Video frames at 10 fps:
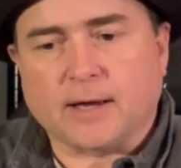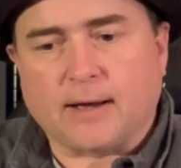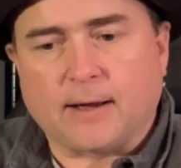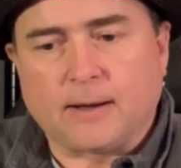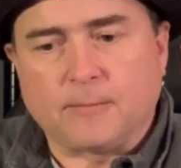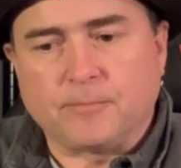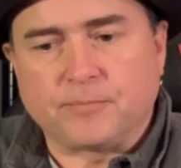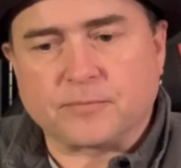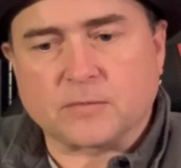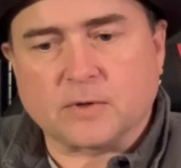
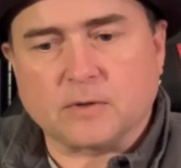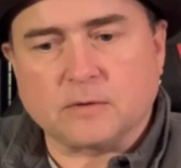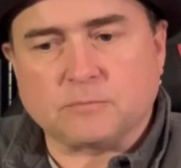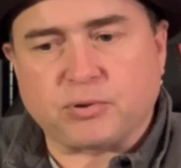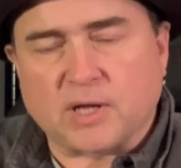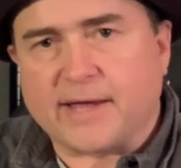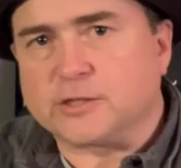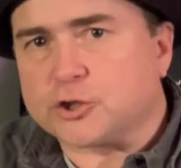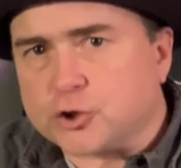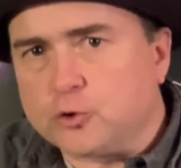
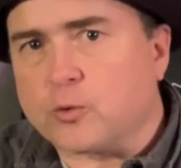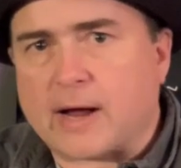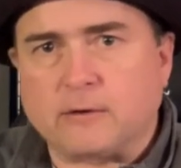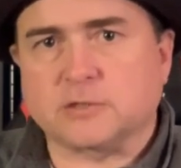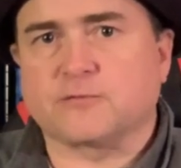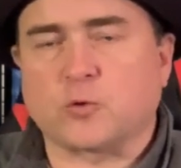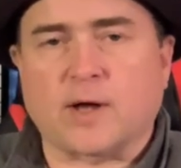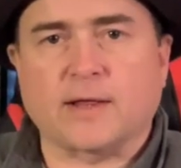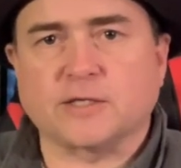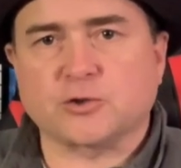playing two rounds of
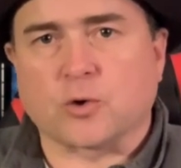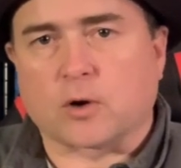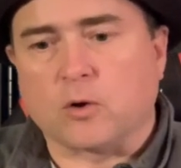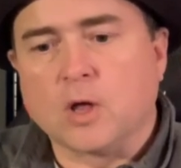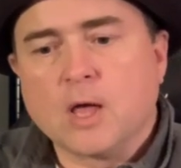Twilight Struggle,